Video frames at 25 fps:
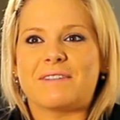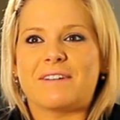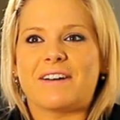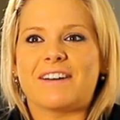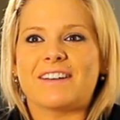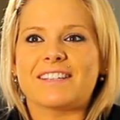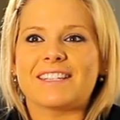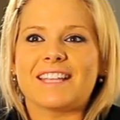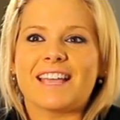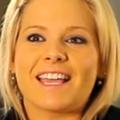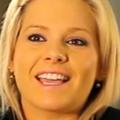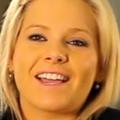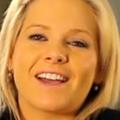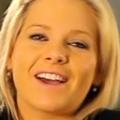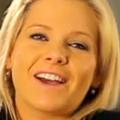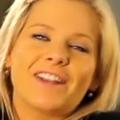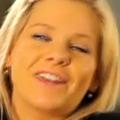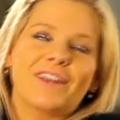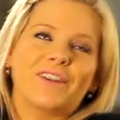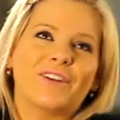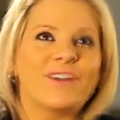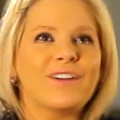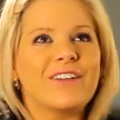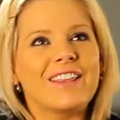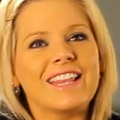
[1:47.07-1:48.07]
uh, I was like,
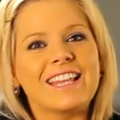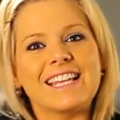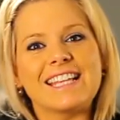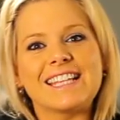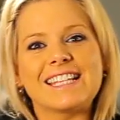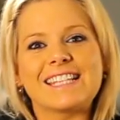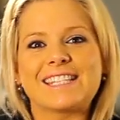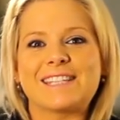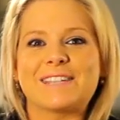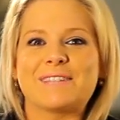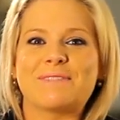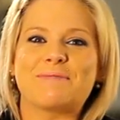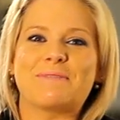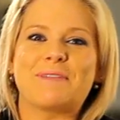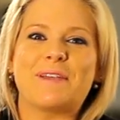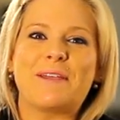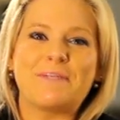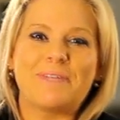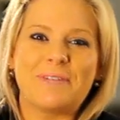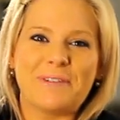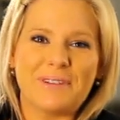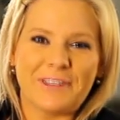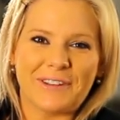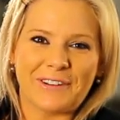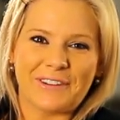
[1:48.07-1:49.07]
I know this, and
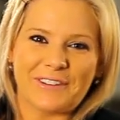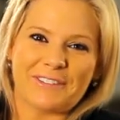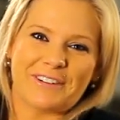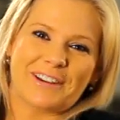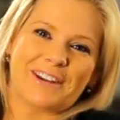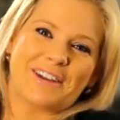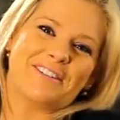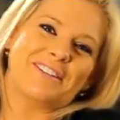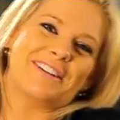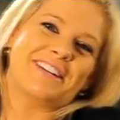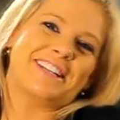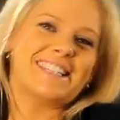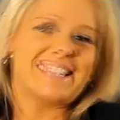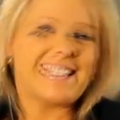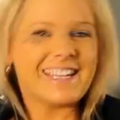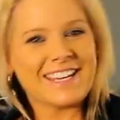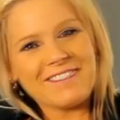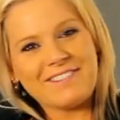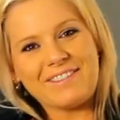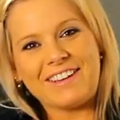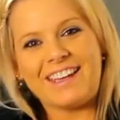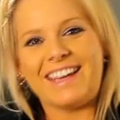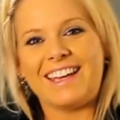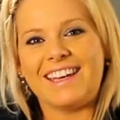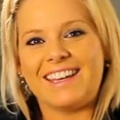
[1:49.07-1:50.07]
people, you know, were coming to
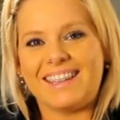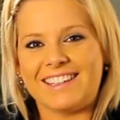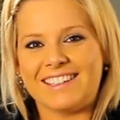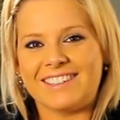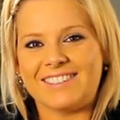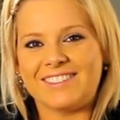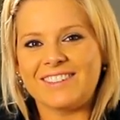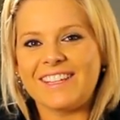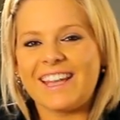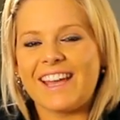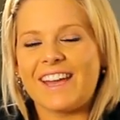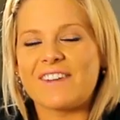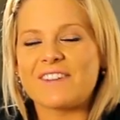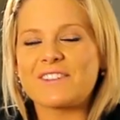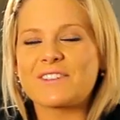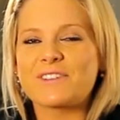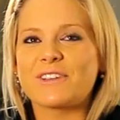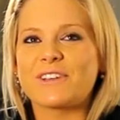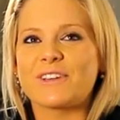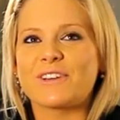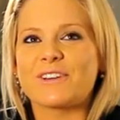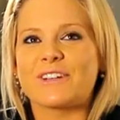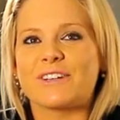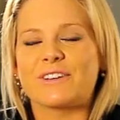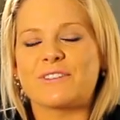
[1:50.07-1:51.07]
see me, and yeah, it
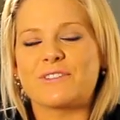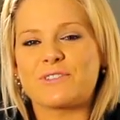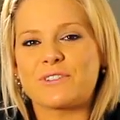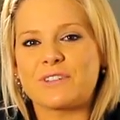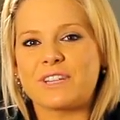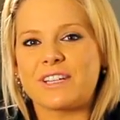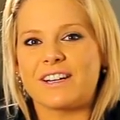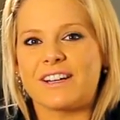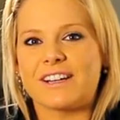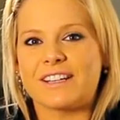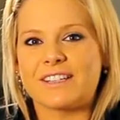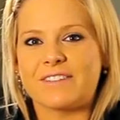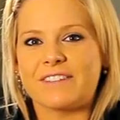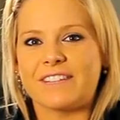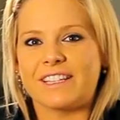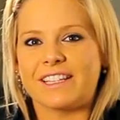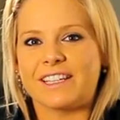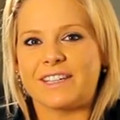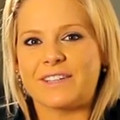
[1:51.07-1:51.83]
was really good. It was really nice